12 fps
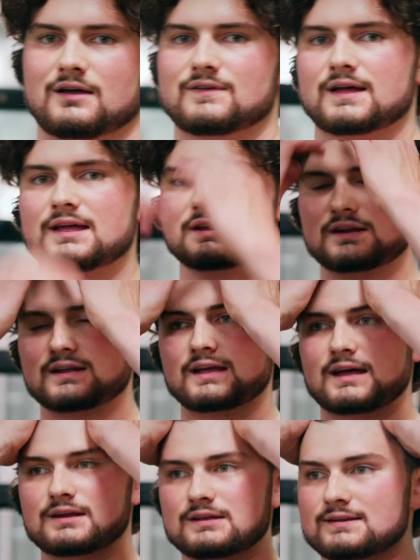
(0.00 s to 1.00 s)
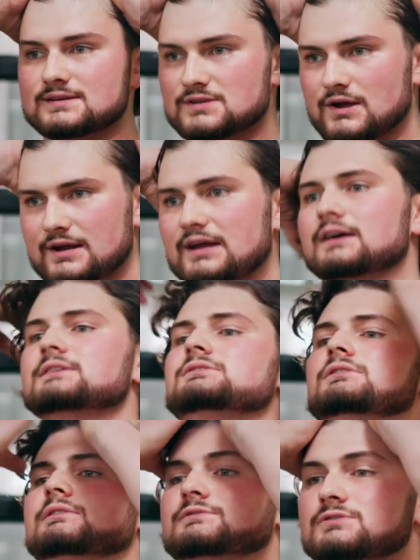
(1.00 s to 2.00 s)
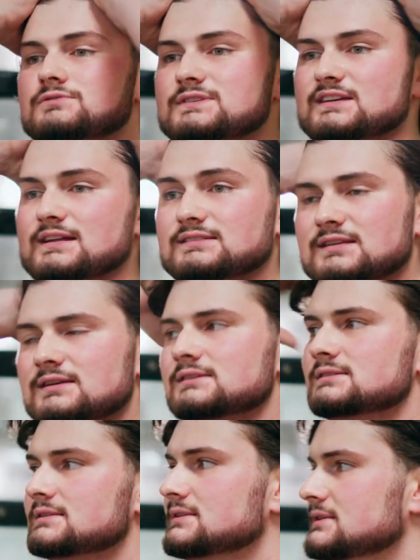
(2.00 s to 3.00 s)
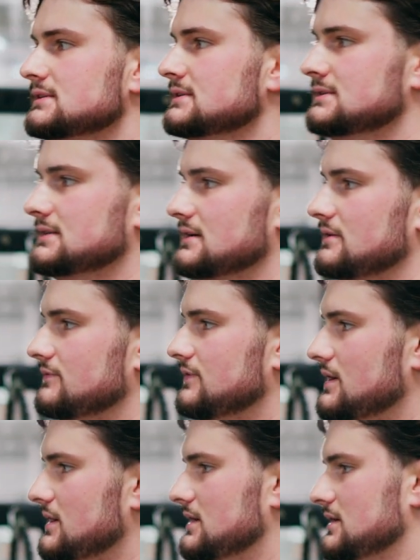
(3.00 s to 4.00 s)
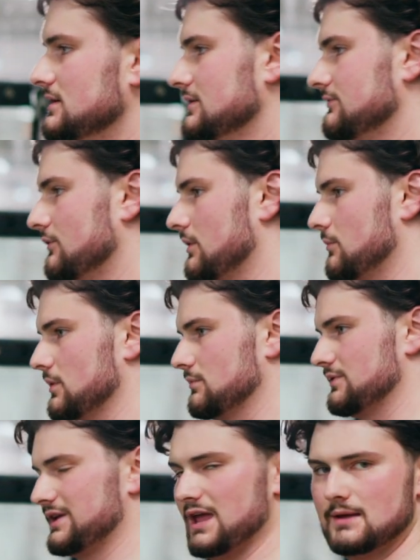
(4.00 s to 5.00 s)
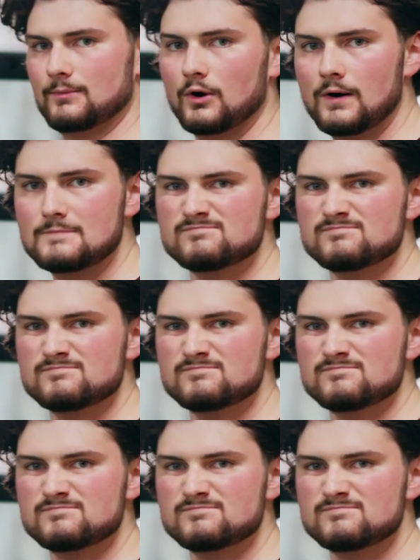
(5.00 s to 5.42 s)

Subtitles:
and then hit it again. So I get a total of 2 sets of forearm work with the cable.